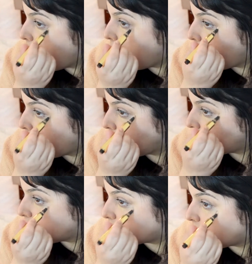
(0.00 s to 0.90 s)
And I
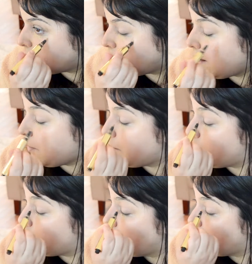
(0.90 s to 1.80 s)
like to extend it out,
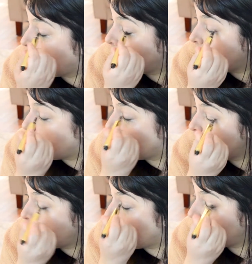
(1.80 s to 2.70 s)

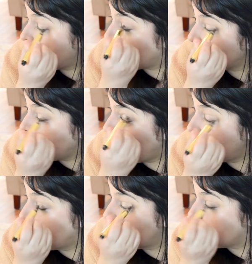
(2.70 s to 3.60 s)
put it on your
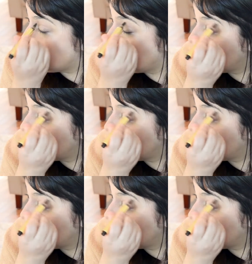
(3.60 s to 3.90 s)
lids,